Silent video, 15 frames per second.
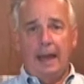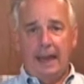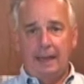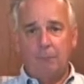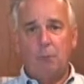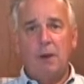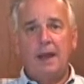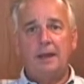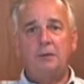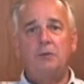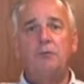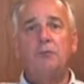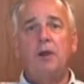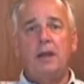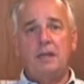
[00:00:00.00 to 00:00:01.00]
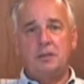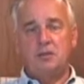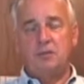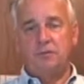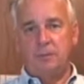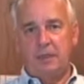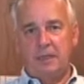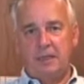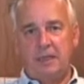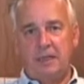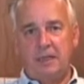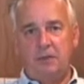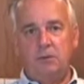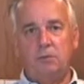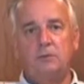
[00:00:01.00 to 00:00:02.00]
a wider range of
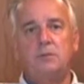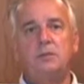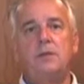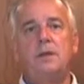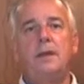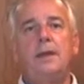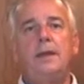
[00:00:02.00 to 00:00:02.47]
BTUs.